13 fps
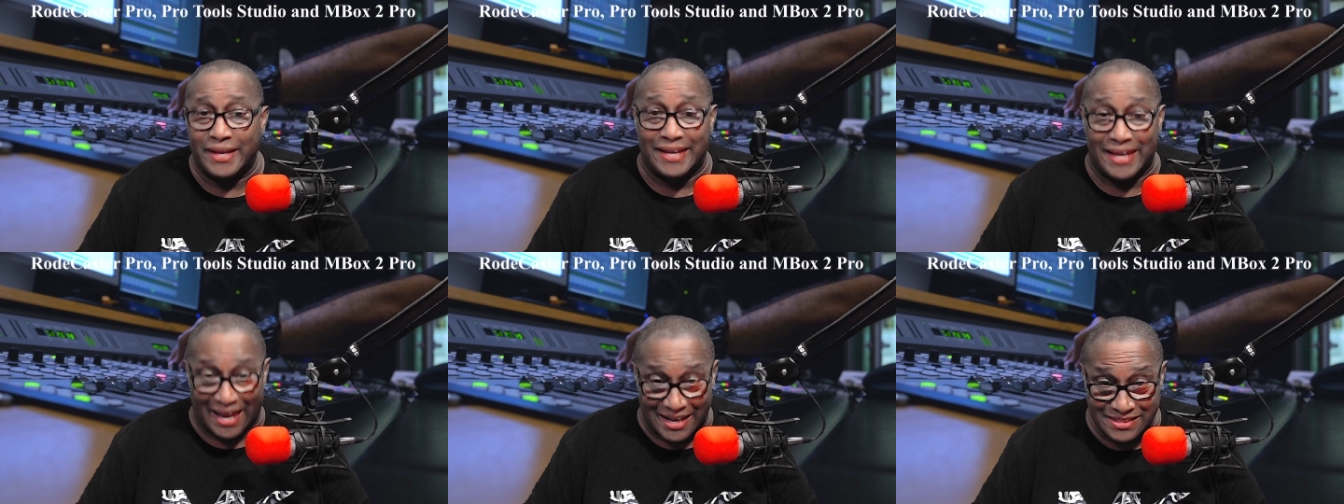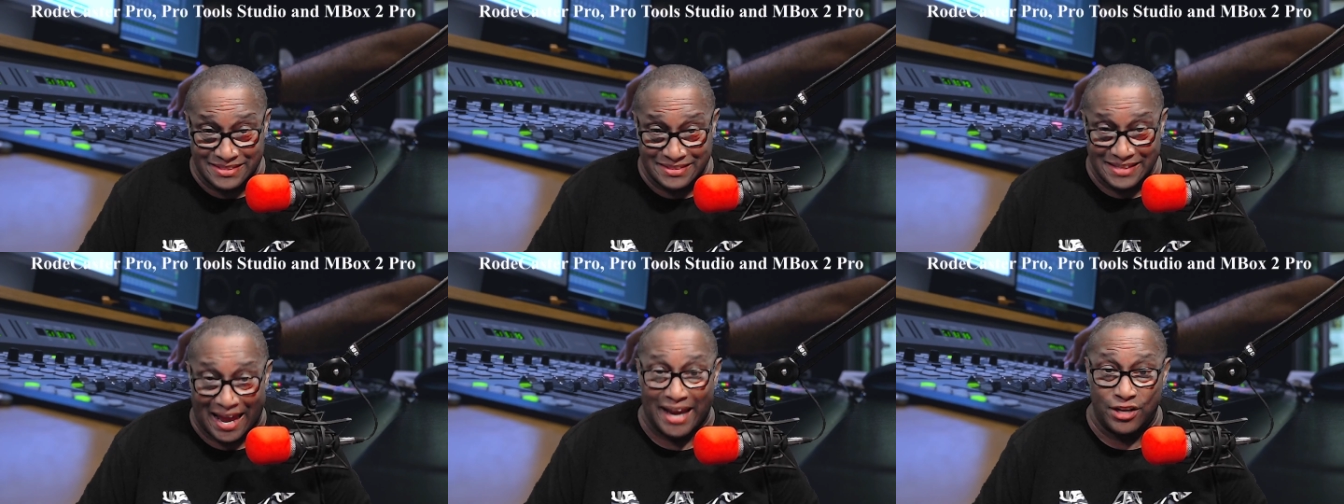
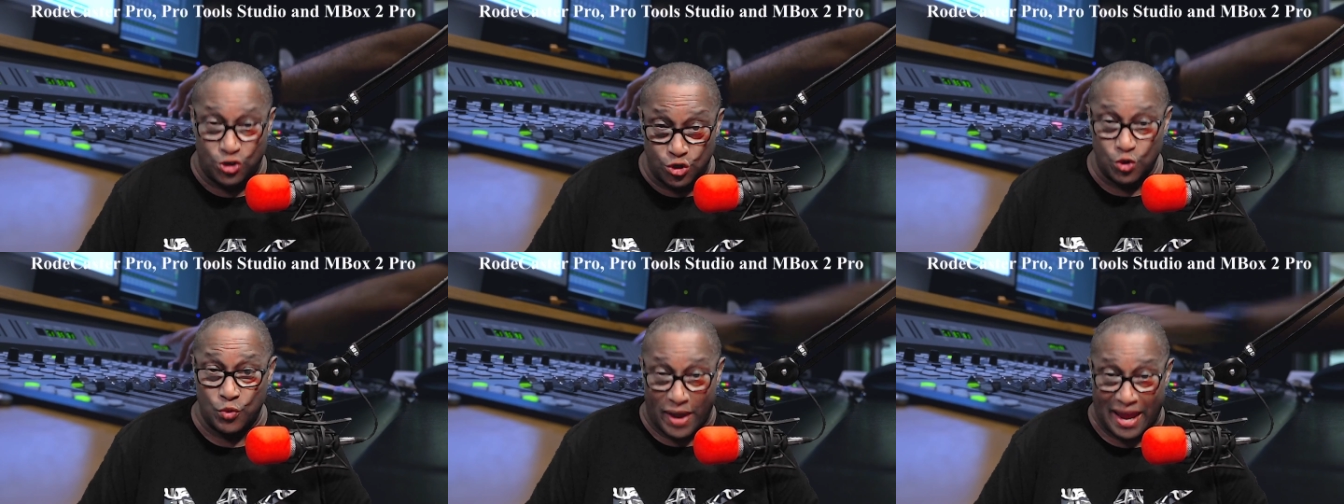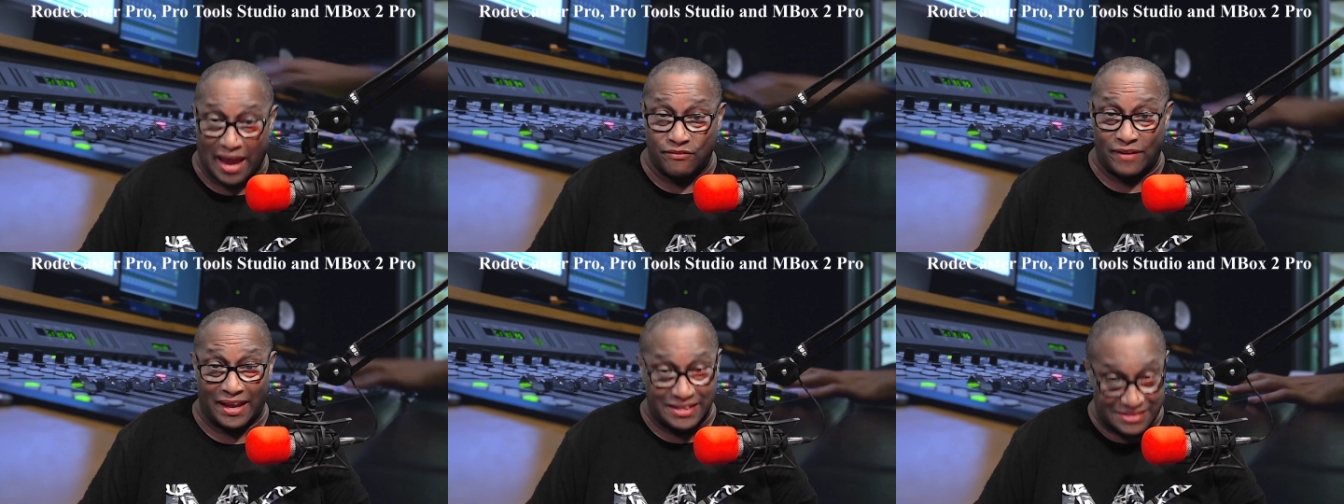Yes, I do
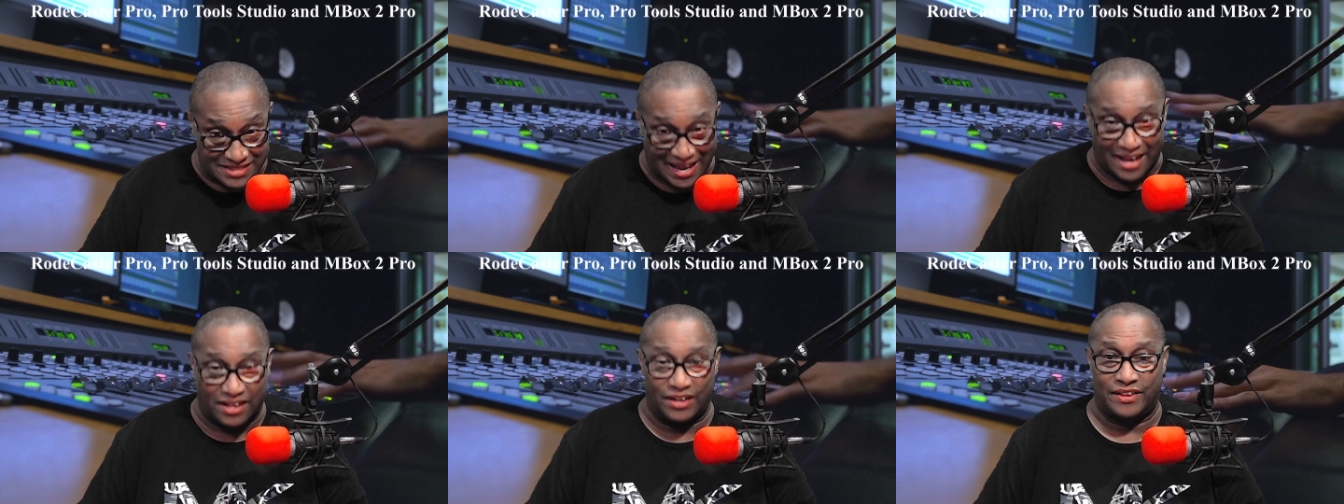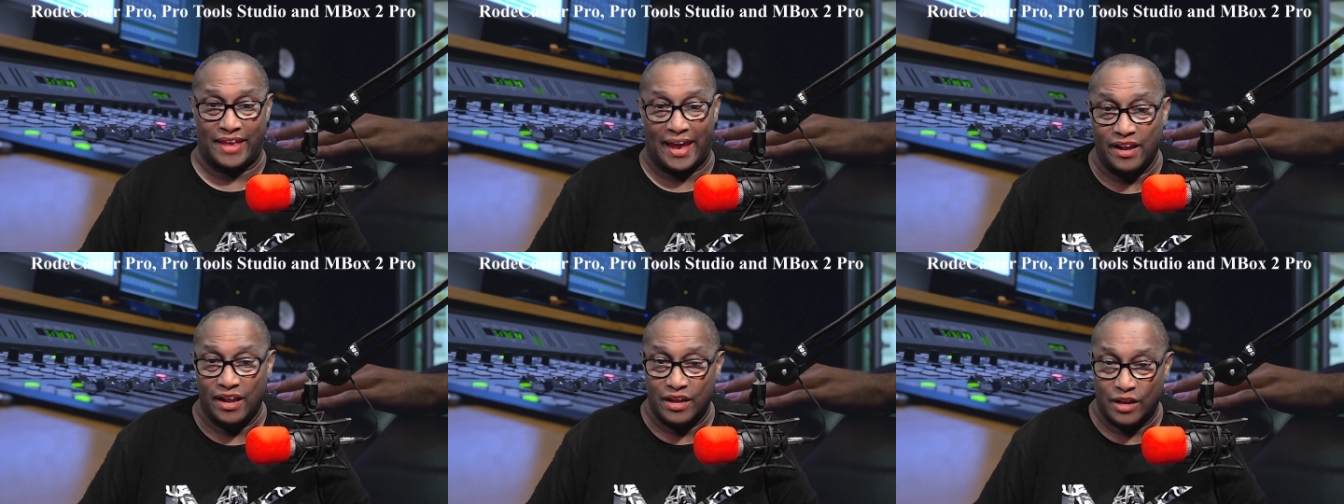have exactly that